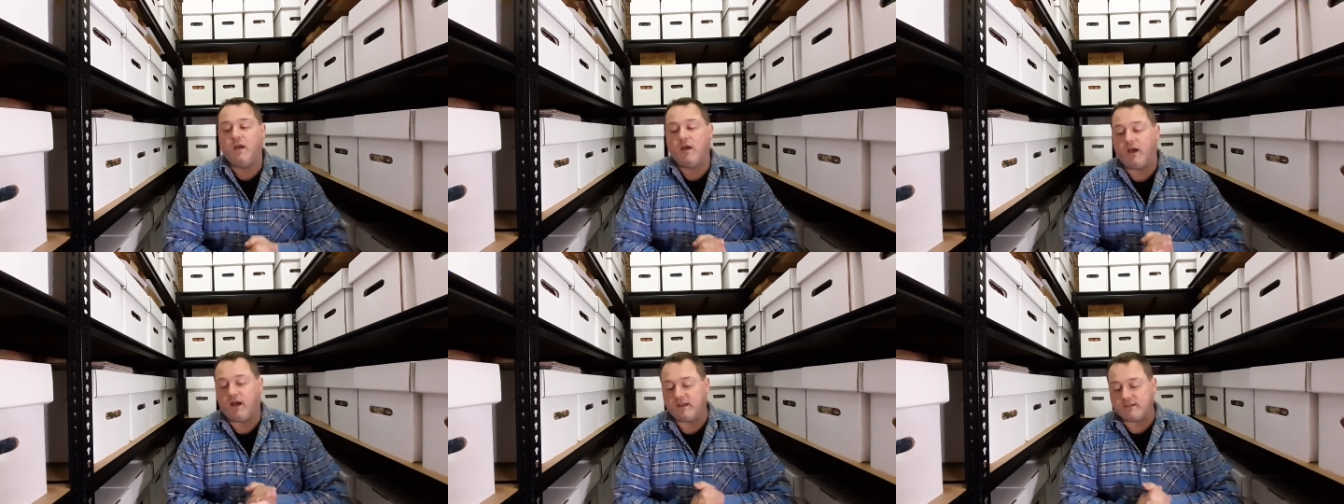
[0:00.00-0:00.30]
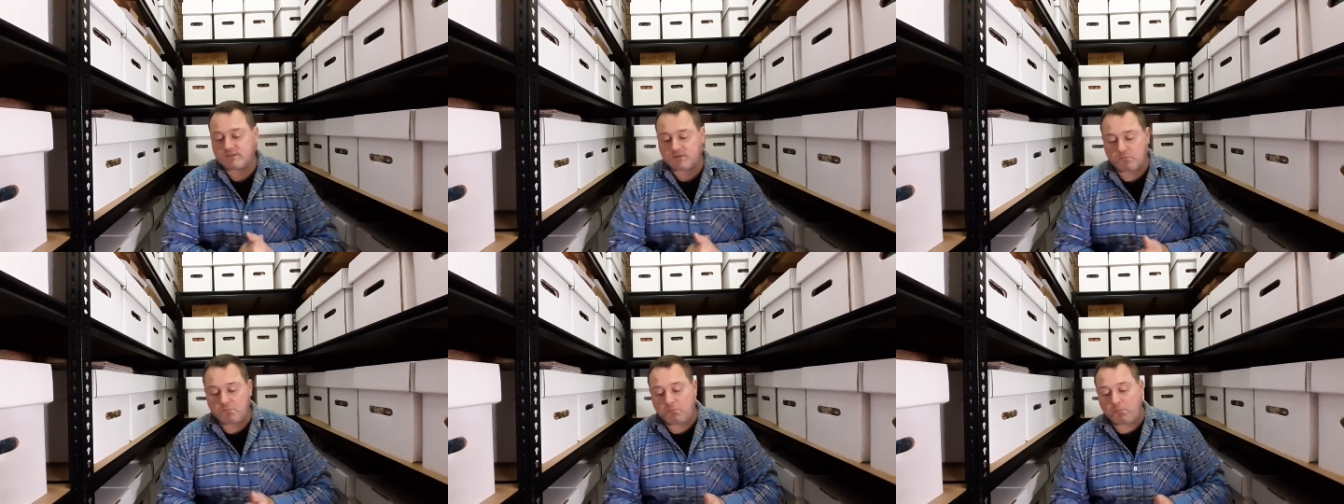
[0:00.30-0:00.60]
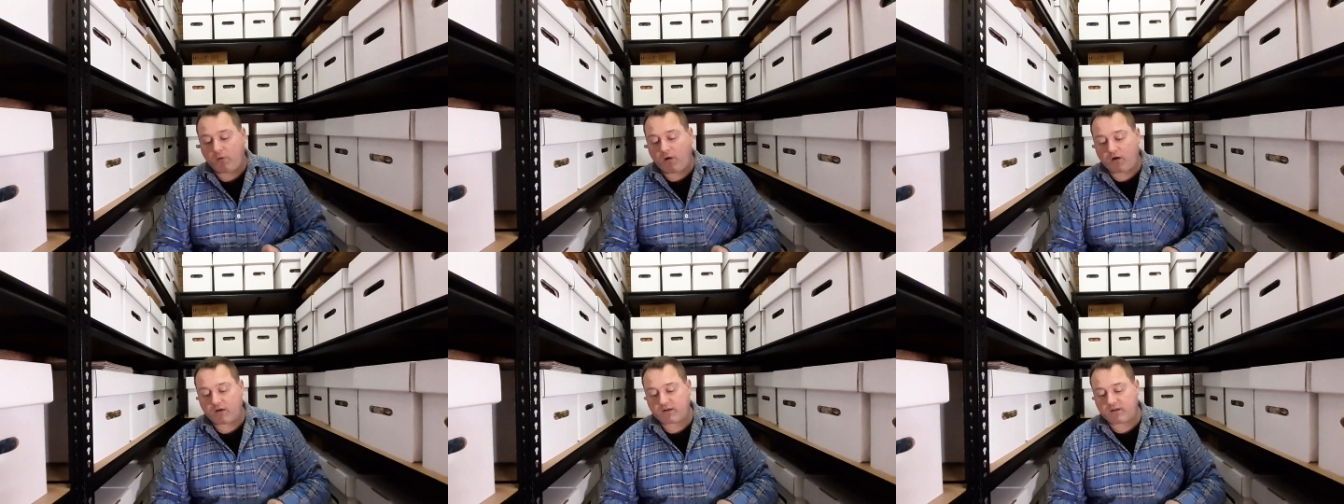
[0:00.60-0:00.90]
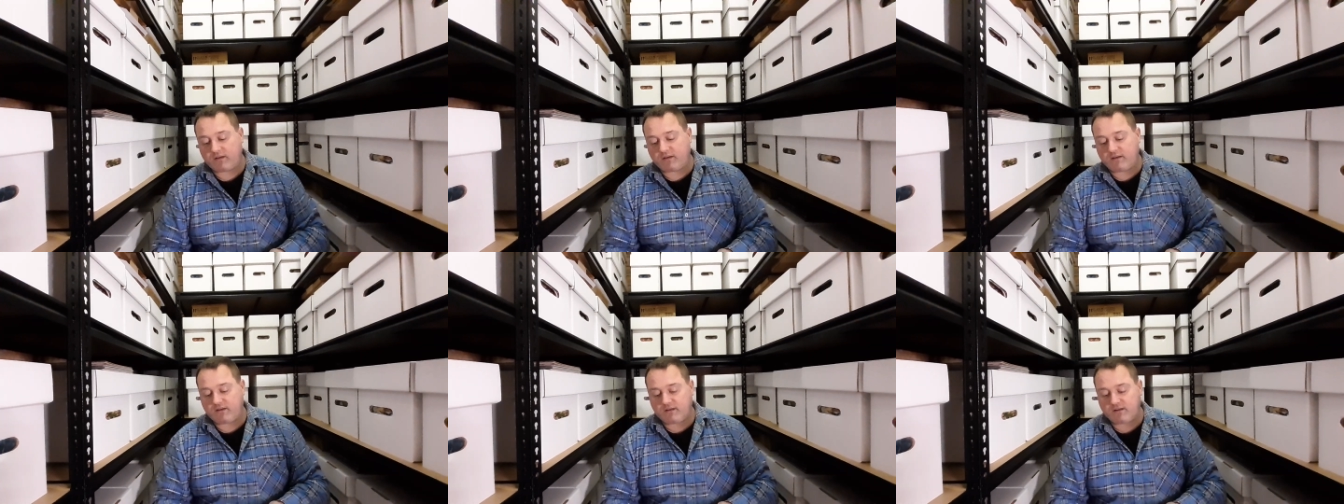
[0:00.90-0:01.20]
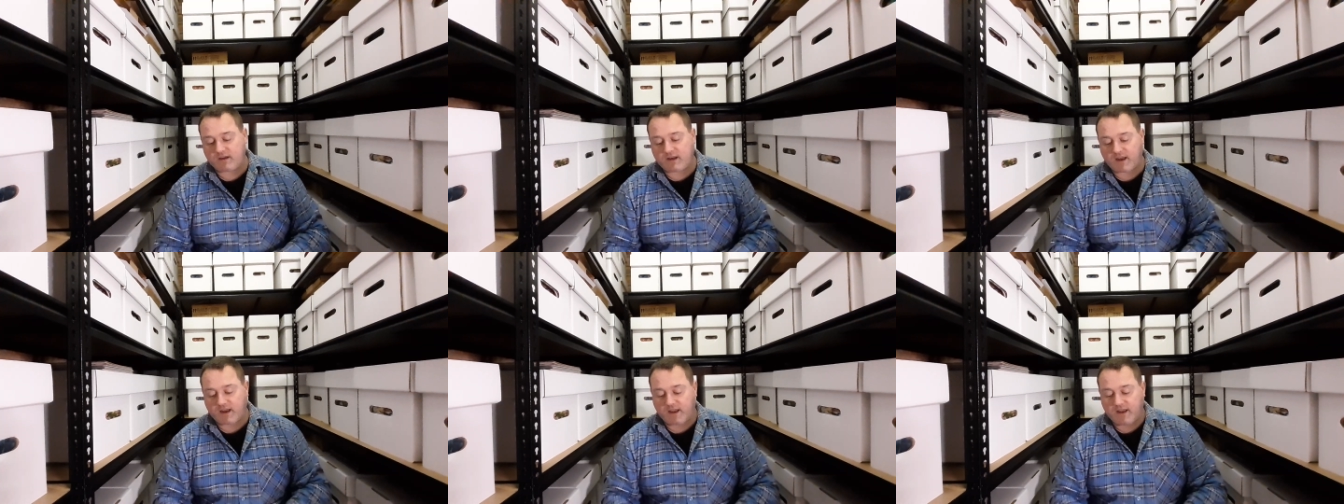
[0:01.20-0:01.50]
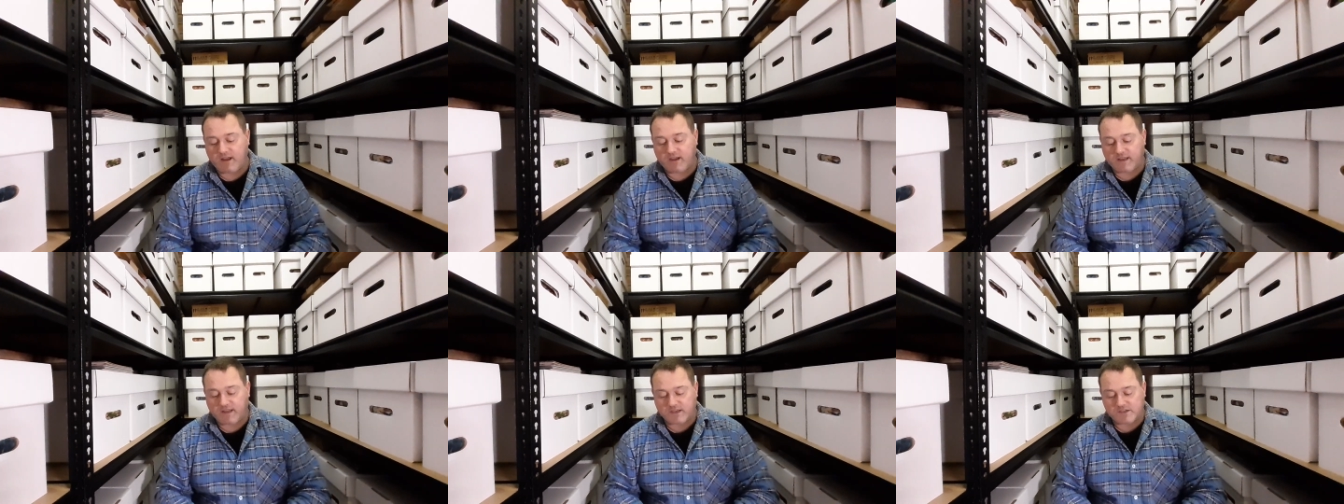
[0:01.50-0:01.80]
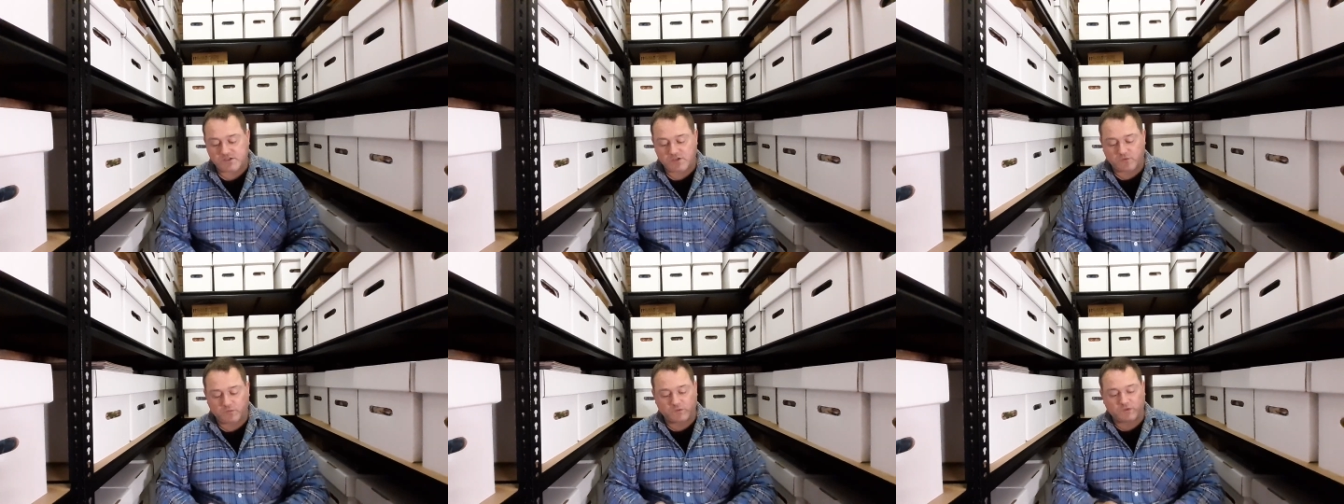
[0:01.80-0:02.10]
It's a modern key, I
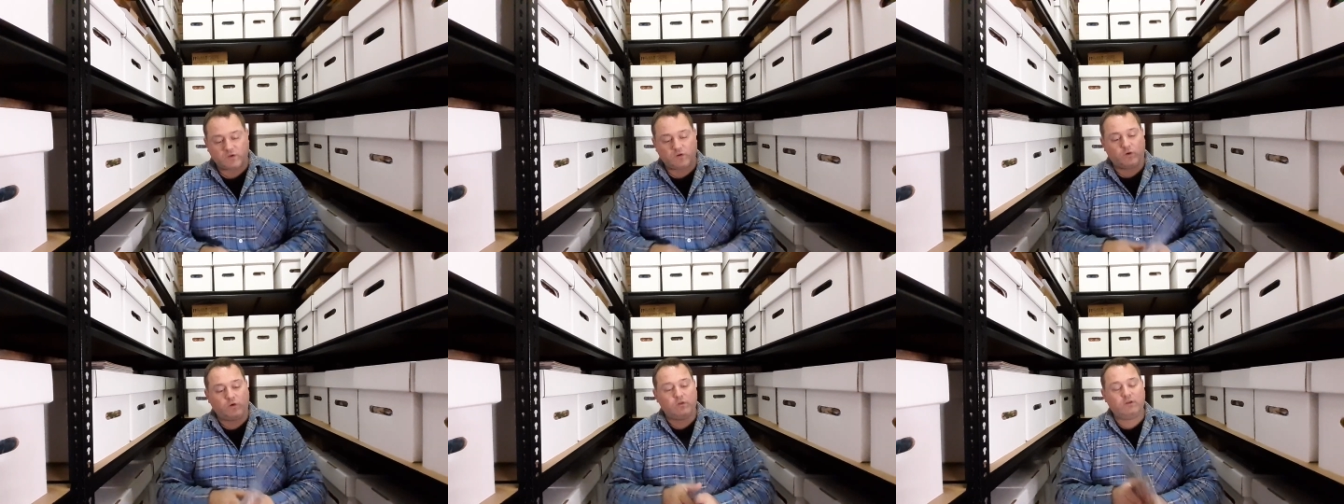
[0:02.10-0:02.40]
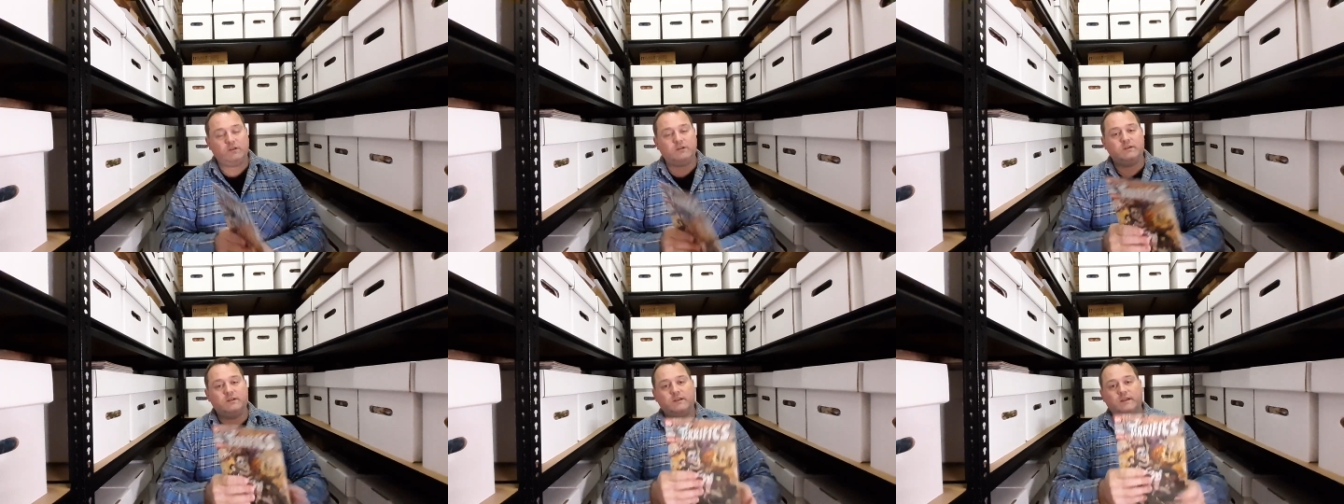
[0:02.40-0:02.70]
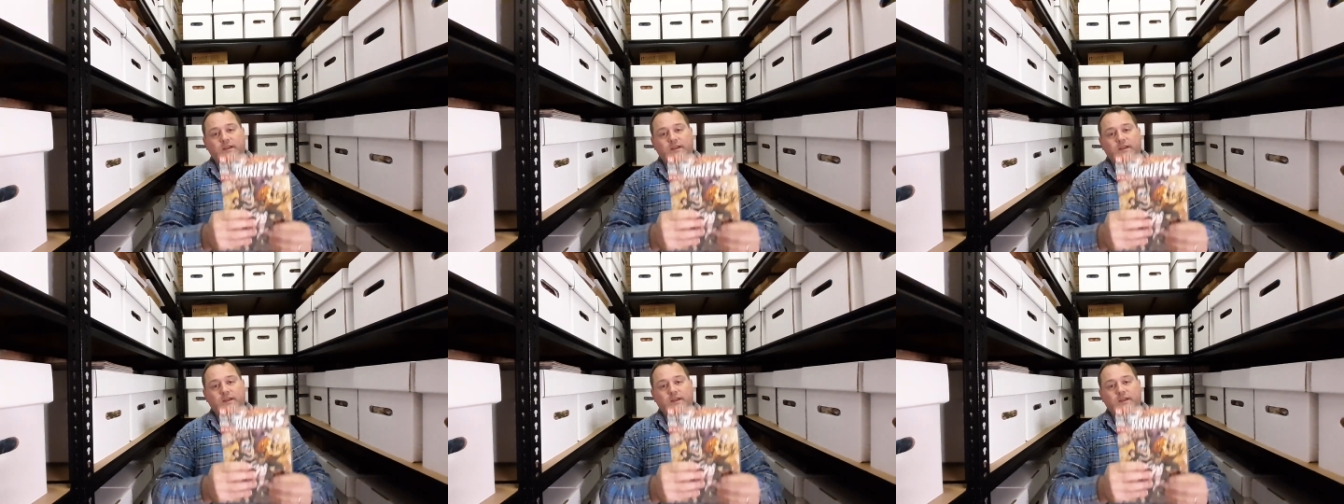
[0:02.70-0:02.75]
guess you would call it.